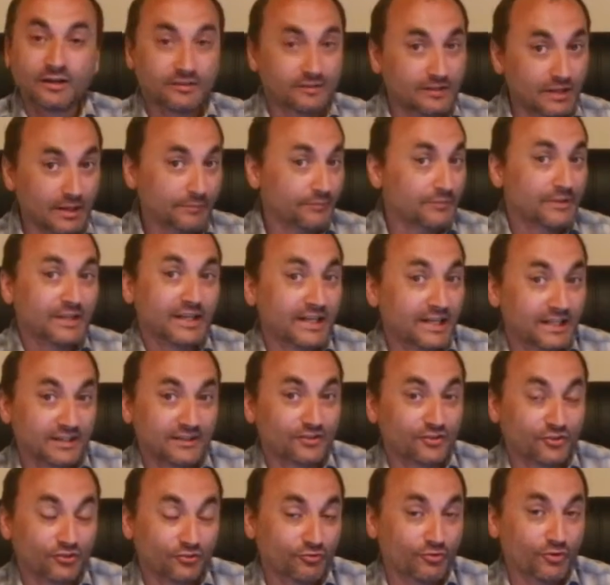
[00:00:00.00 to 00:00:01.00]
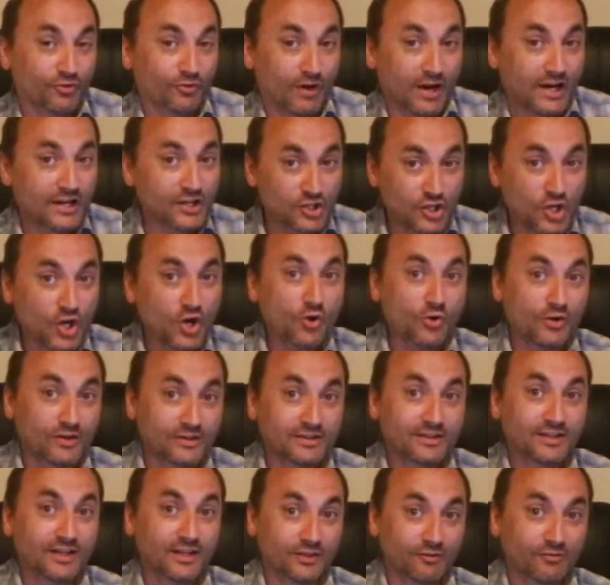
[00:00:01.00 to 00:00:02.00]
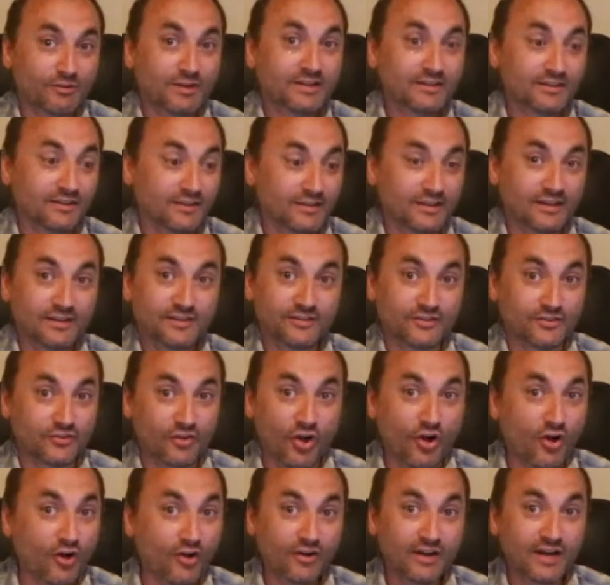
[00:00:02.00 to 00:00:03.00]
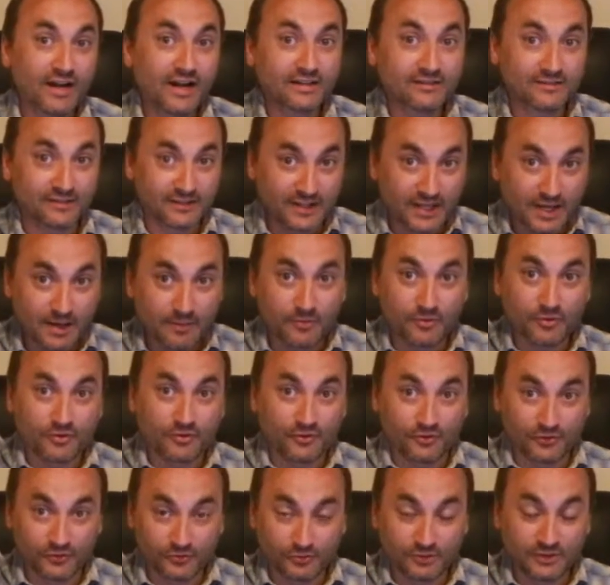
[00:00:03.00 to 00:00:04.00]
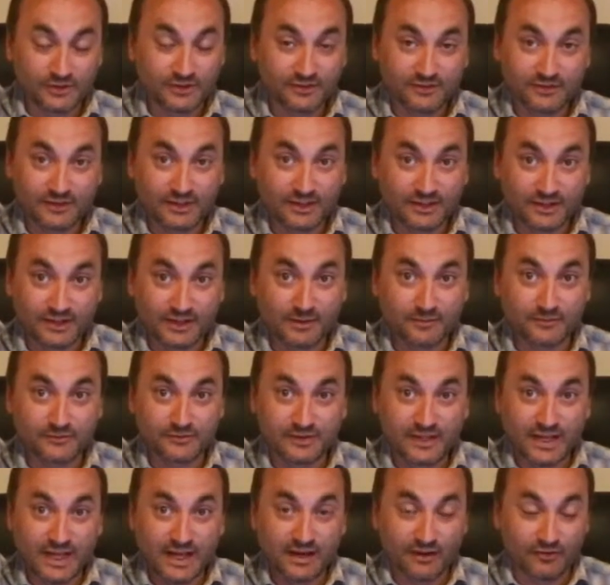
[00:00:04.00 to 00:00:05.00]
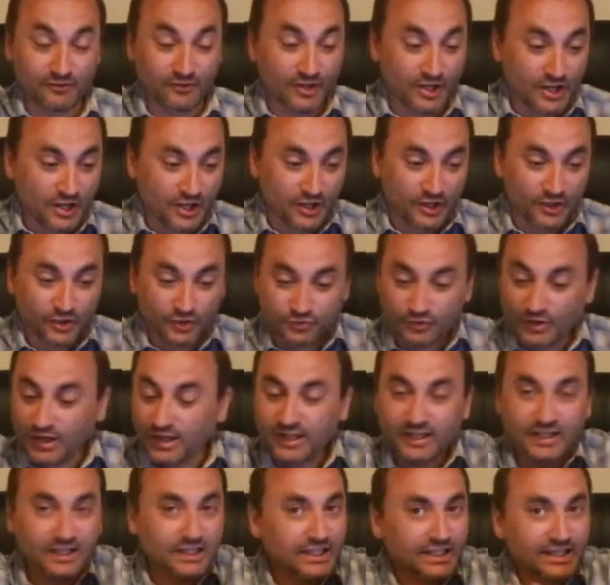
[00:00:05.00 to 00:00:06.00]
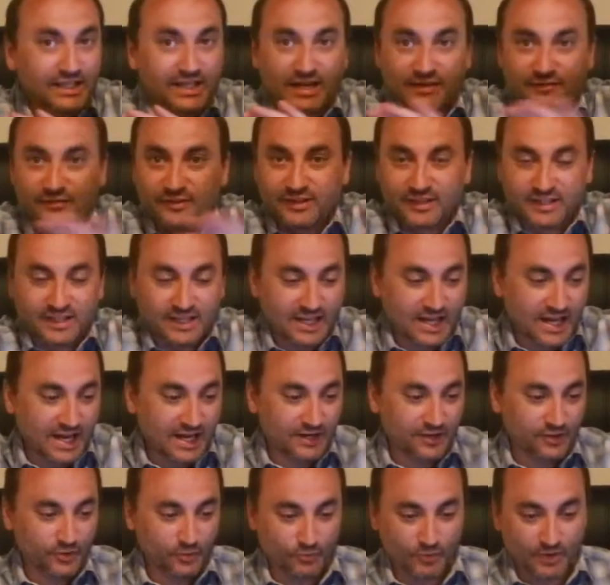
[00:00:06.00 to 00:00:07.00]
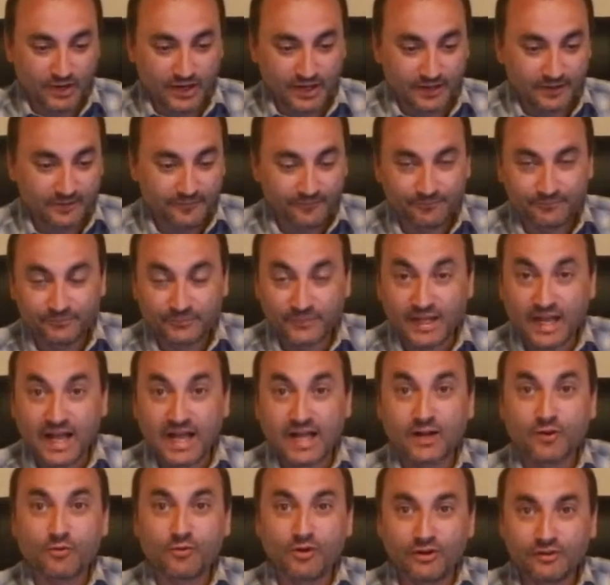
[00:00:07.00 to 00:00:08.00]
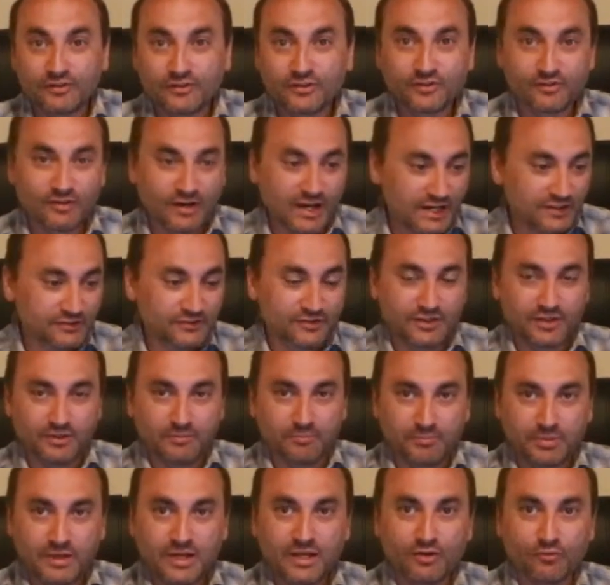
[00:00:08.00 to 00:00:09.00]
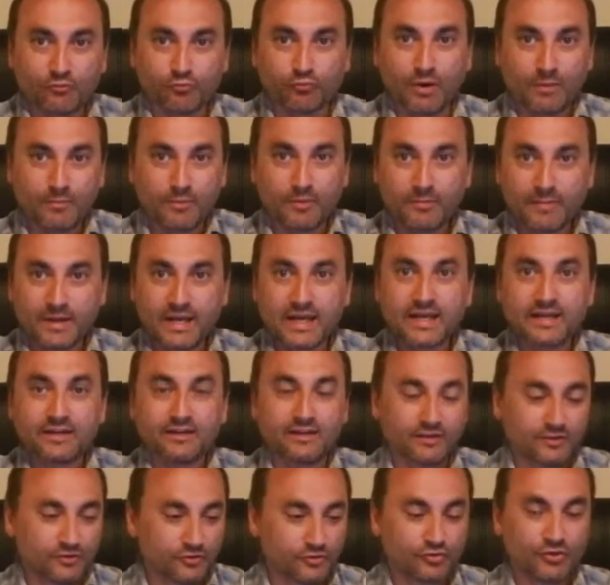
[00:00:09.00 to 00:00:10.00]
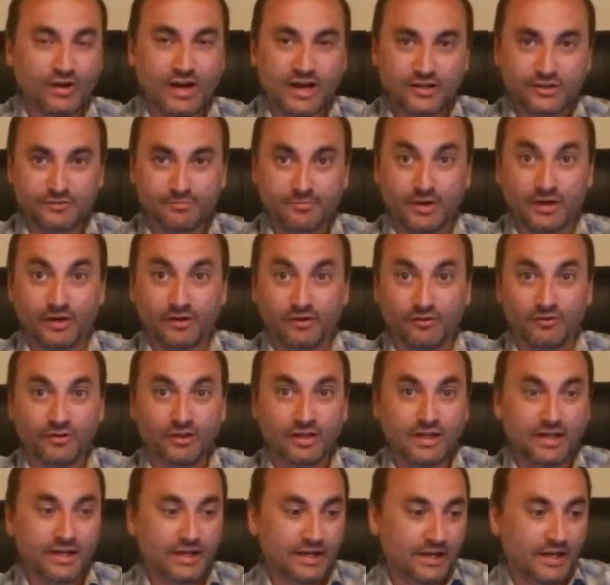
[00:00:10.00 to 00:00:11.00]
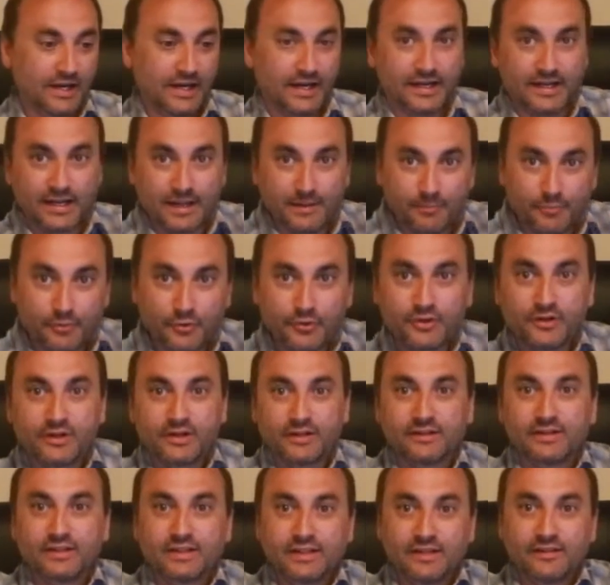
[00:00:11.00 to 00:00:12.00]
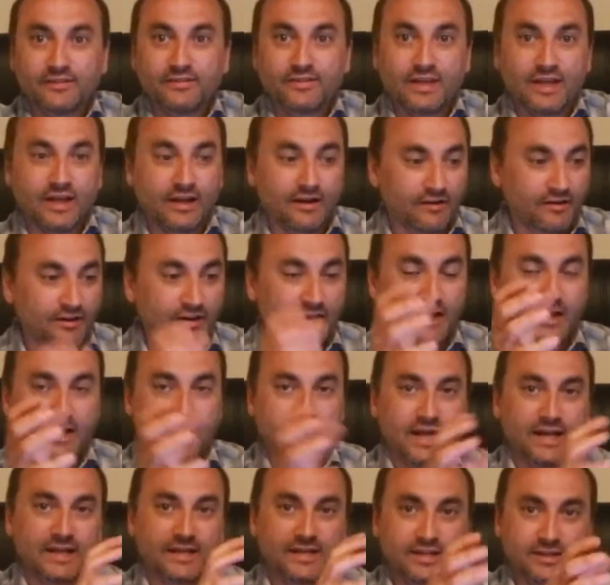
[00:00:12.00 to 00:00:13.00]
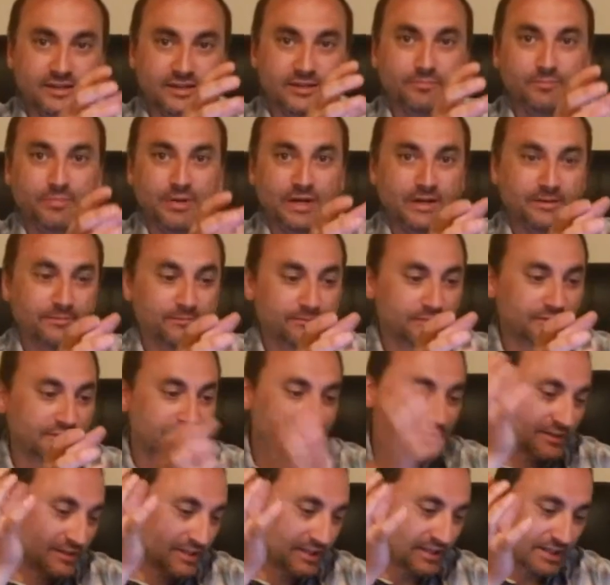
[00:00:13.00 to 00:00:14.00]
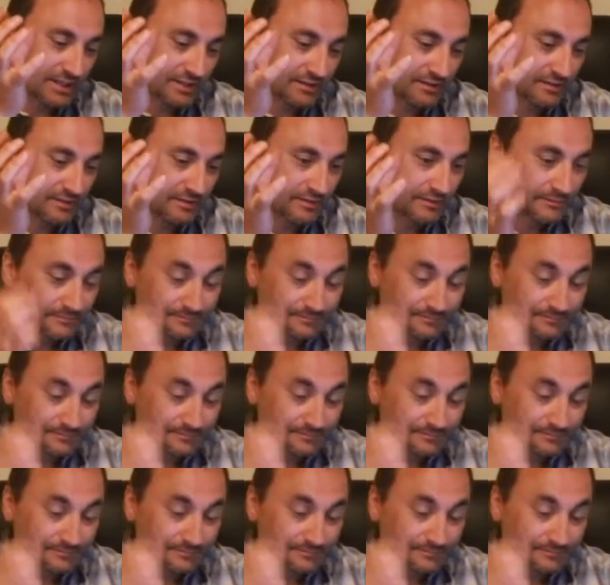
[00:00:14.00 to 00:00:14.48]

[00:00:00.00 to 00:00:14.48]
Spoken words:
Now I'm thinking this through. I know at the other end of this is all kinds of chemicals when this thing comes down. So I clean everything out of the way. I go out in the garage and get a big Rubbermaid trash barrel and I put it underneath there. I get the pipe disconnected.